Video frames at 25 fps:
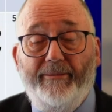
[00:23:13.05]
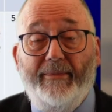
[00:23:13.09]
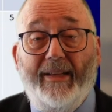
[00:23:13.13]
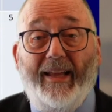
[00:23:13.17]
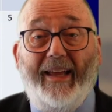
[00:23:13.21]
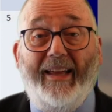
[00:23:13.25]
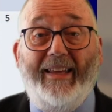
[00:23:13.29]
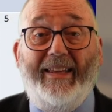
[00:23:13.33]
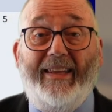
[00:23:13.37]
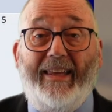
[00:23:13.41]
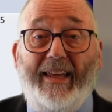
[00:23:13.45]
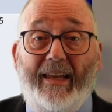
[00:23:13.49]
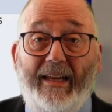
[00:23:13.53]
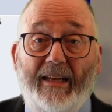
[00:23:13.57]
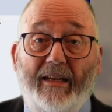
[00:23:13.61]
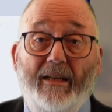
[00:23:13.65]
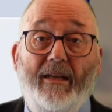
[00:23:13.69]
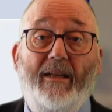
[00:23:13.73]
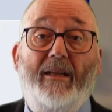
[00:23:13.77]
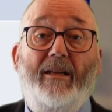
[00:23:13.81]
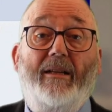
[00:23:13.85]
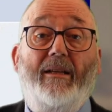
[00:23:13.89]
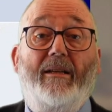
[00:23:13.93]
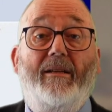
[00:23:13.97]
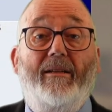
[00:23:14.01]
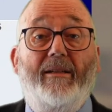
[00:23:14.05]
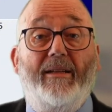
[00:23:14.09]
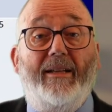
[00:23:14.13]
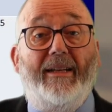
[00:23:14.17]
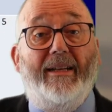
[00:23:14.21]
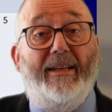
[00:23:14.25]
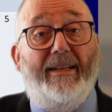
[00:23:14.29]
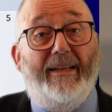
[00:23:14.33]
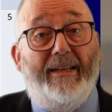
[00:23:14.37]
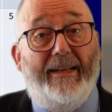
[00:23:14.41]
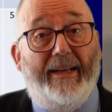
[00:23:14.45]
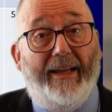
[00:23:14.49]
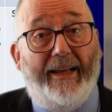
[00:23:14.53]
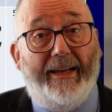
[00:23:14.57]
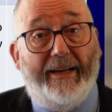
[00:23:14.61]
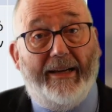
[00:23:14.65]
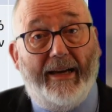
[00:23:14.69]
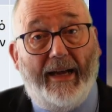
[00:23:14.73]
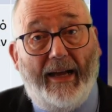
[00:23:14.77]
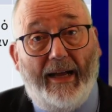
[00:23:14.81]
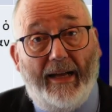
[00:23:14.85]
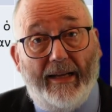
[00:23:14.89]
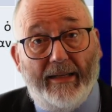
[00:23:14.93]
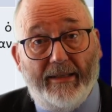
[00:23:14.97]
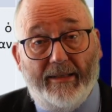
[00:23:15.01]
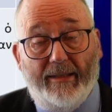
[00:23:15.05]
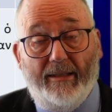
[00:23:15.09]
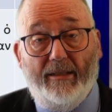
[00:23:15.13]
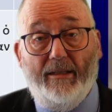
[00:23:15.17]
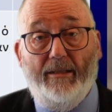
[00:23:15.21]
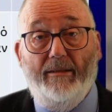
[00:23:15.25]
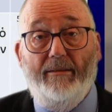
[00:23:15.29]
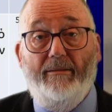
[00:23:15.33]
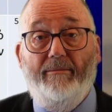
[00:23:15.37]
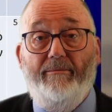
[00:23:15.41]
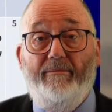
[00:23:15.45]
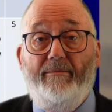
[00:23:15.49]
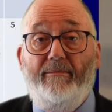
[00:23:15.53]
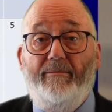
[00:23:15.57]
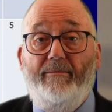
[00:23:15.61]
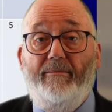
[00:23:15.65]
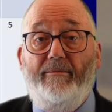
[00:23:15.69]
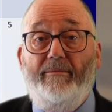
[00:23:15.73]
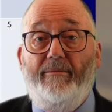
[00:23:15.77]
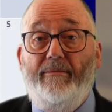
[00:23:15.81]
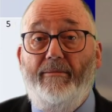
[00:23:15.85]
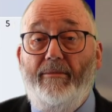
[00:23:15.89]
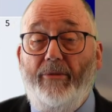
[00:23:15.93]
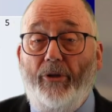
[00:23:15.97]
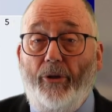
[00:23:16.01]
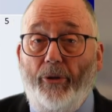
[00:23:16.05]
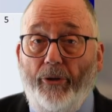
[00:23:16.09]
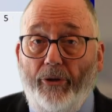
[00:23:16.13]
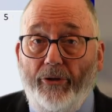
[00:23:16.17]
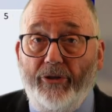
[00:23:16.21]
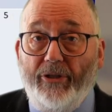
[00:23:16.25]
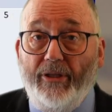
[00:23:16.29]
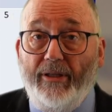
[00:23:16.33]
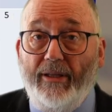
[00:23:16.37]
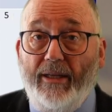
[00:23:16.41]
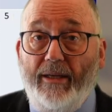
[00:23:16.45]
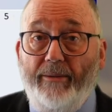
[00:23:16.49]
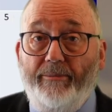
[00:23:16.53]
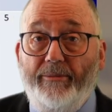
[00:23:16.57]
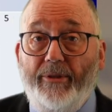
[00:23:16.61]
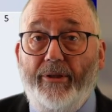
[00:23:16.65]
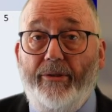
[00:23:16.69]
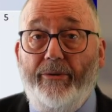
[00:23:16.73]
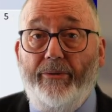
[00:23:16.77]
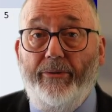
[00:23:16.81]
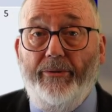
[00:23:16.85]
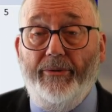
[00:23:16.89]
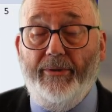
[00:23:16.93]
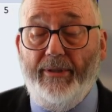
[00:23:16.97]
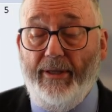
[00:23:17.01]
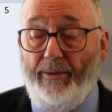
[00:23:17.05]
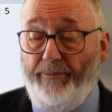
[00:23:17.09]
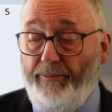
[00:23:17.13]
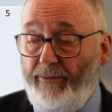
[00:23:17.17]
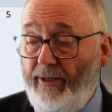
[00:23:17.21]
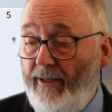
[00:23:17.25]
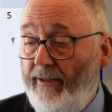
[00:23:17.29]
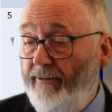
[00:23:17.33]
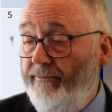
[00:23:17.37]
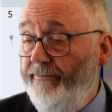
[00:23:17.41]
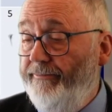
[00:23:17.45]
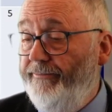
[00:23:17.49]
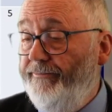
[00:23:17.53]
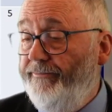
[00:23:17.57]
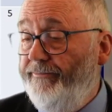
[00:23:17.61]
Again, let us, urging them to do something.